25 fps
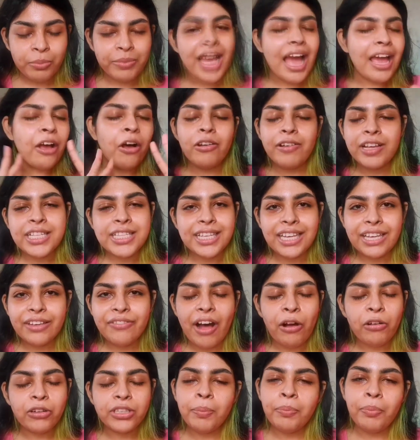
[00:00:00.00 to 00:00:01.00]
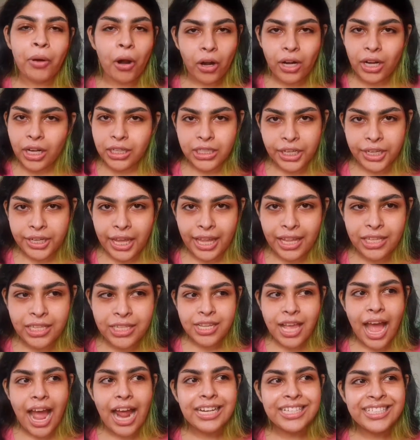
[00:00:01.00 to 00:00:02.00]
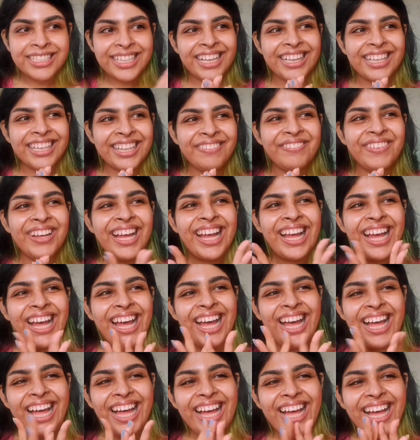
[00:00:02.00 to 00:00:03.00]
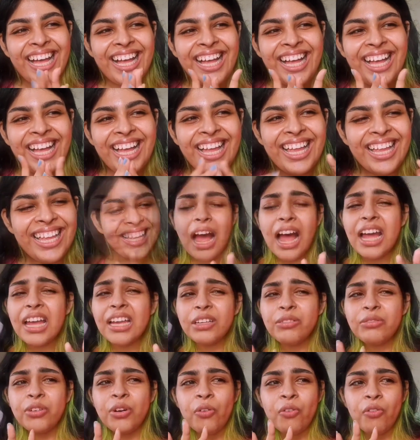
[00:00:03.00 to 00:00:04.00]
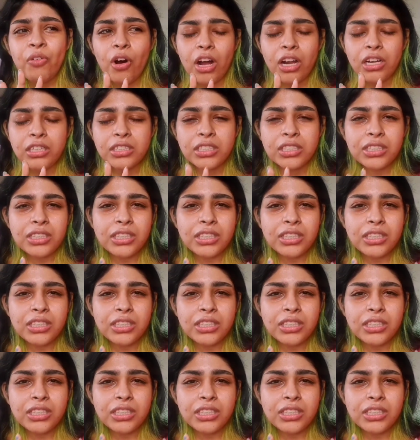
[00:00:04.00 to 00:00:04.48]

I always give out the product details and tell them, uh, you know what?